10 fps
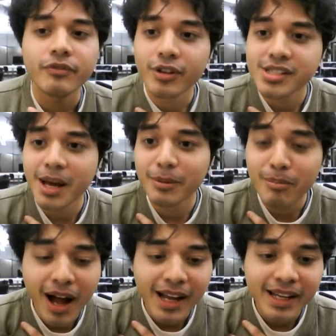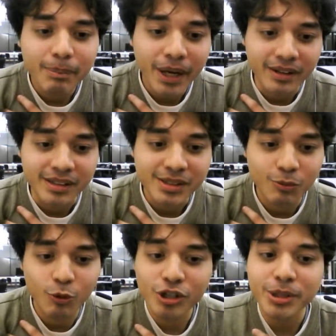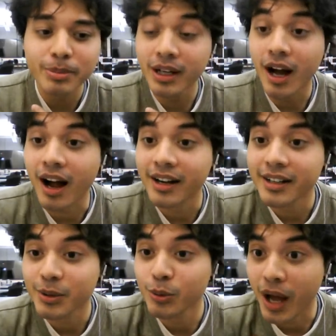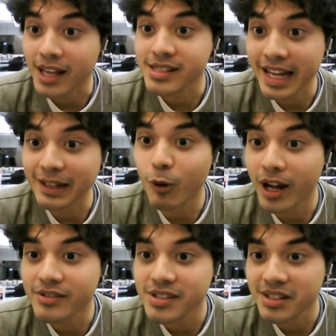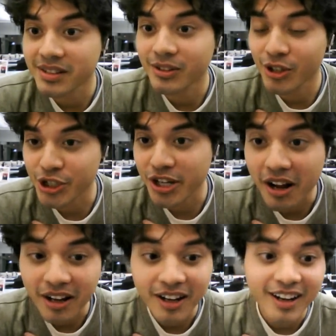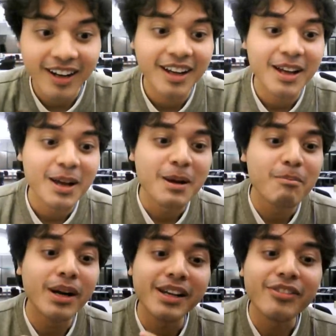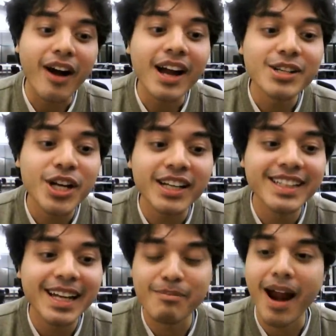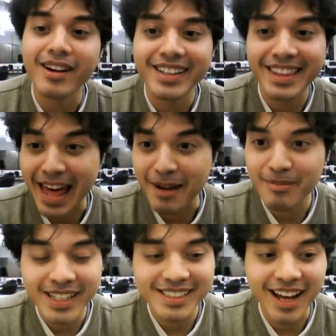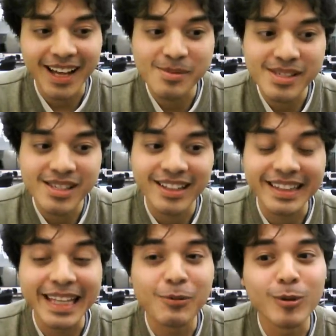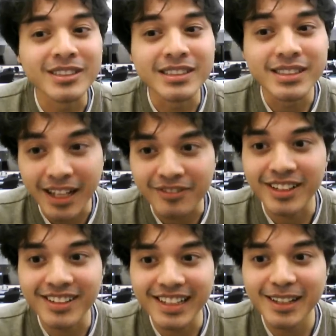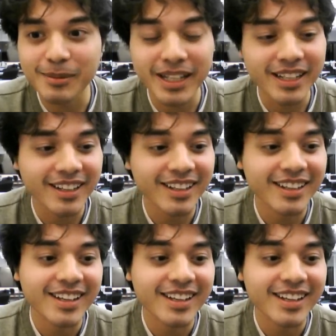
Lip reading: For example, my parents worship a god who has 8 wives, Krishna. But if I try to get married that many times, they will definitely kill me.